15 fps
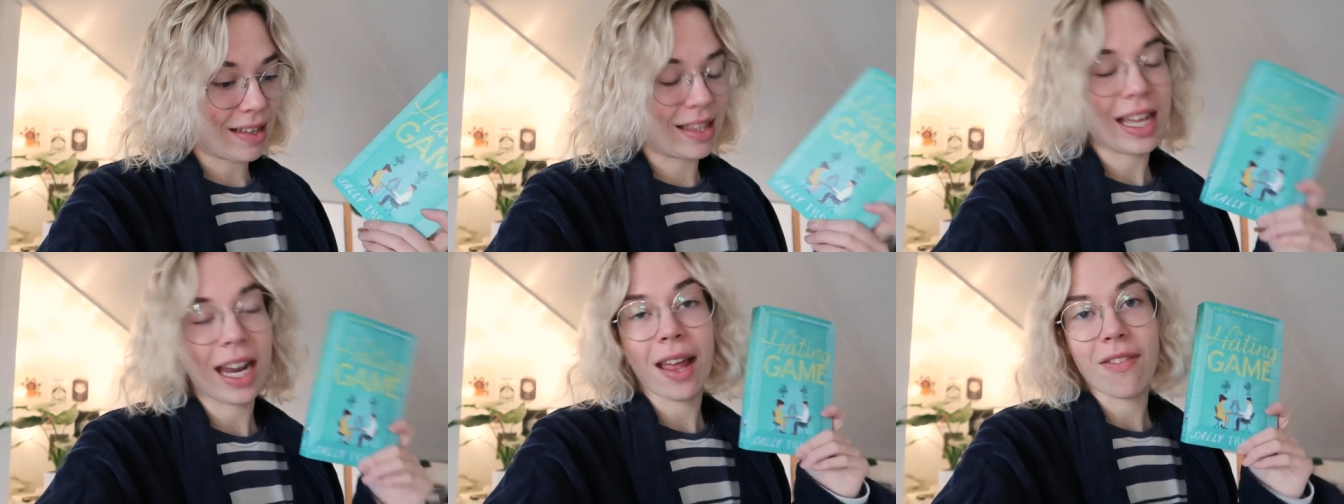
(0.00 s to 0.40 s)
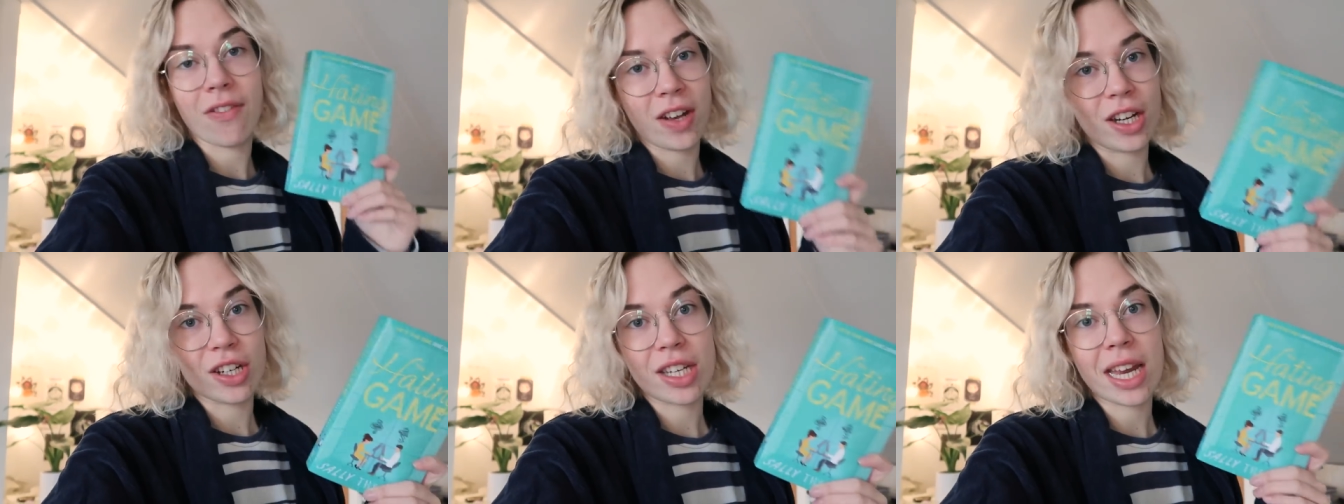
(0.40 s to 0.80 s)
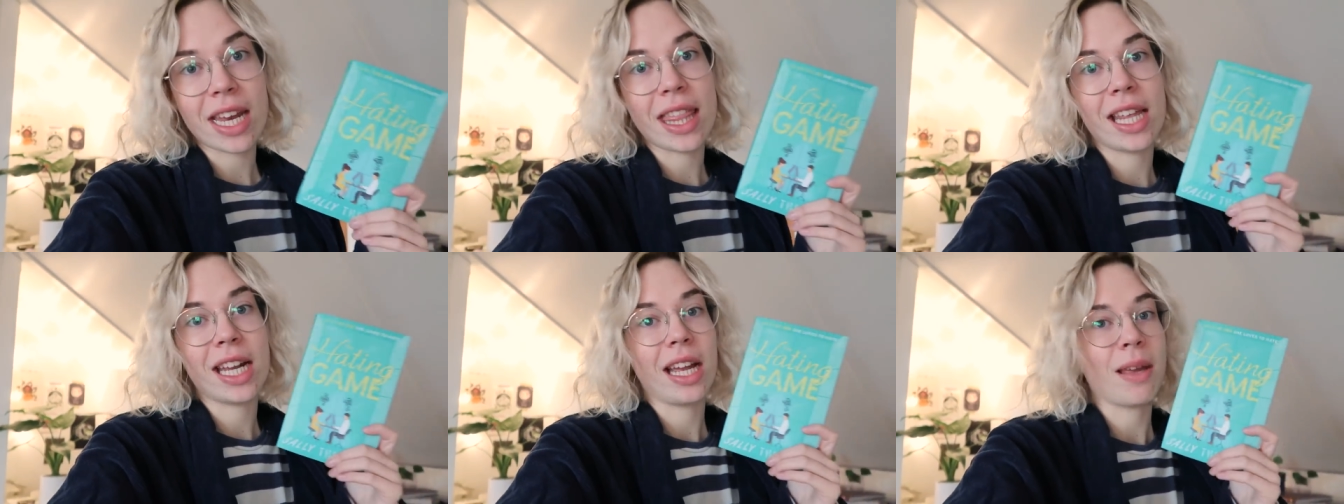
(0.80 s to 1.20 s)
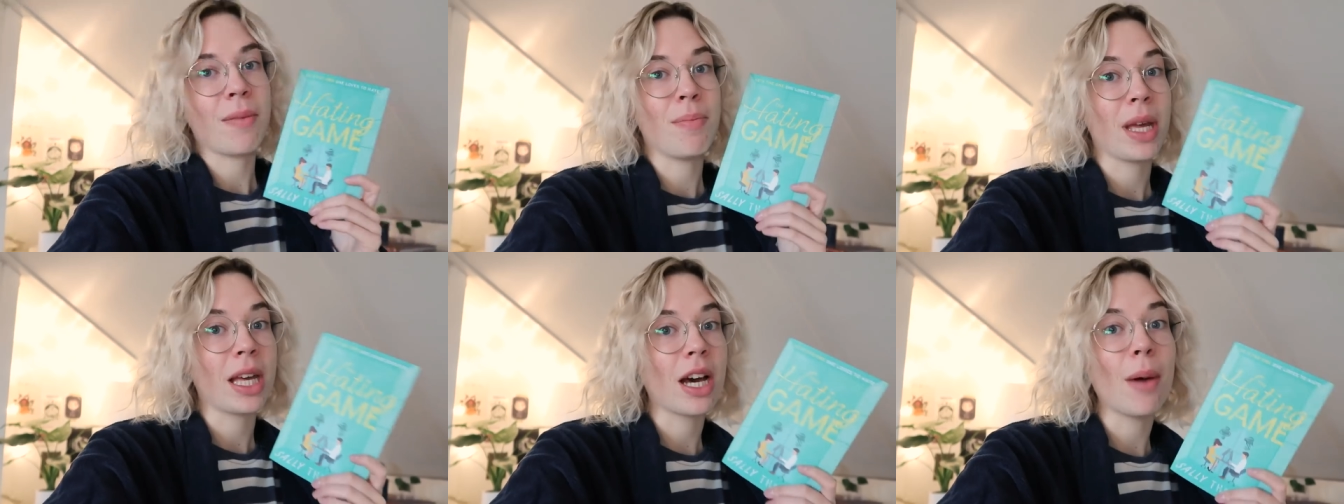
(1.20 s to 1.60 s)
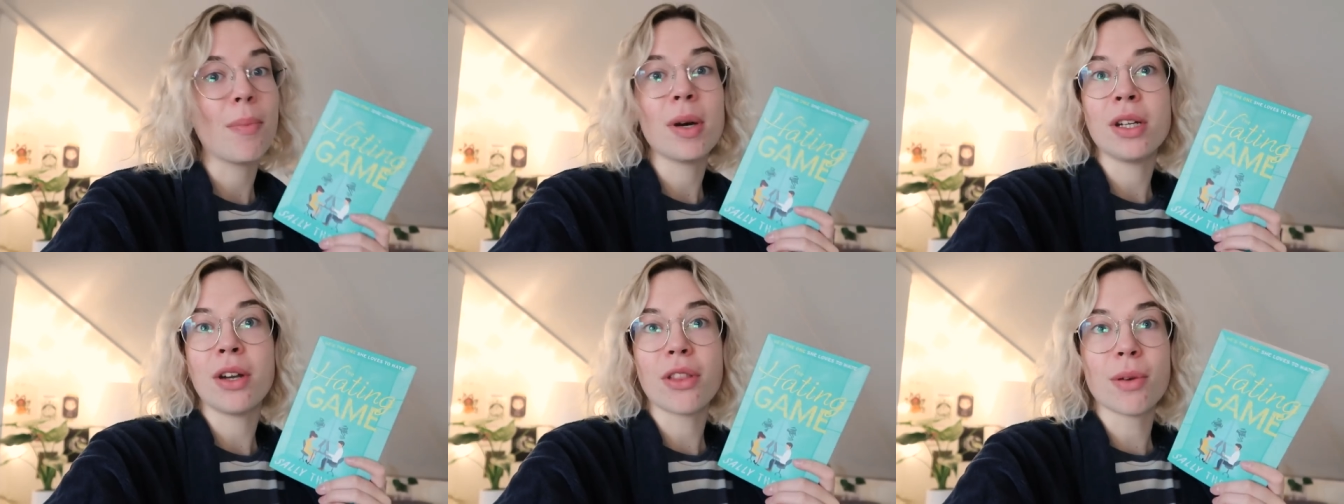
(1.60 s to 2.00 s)
that I finished it and that I can pick
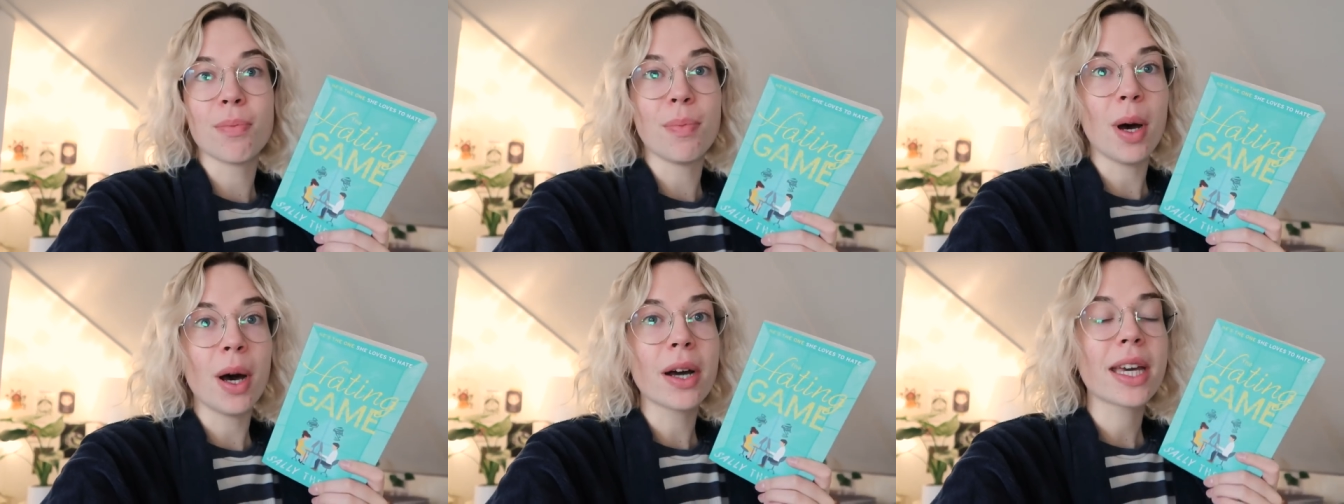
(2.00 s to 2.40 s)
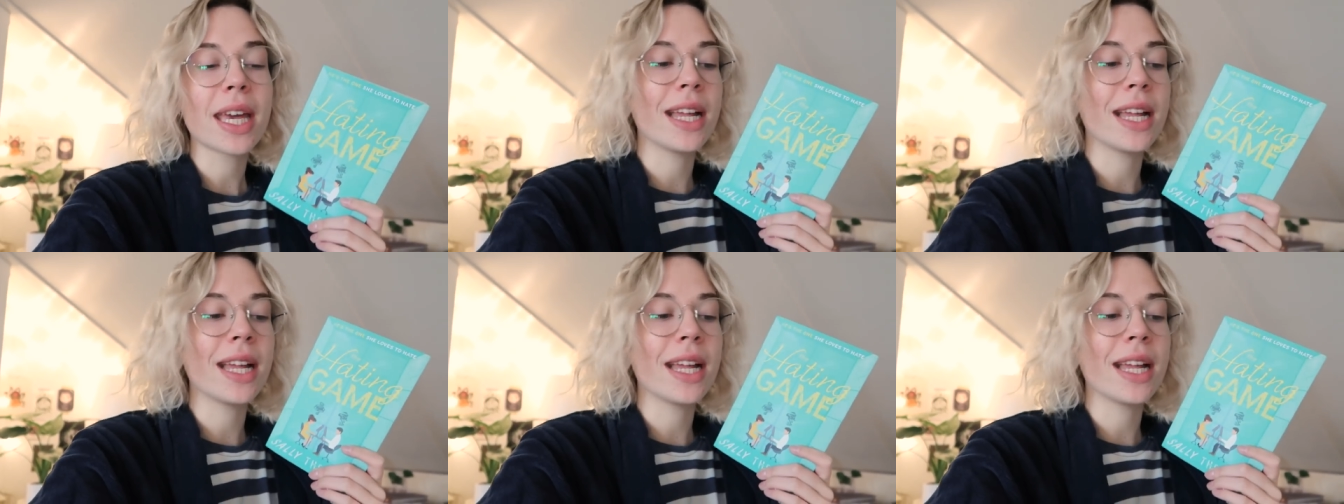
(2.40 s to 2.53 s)
up another book.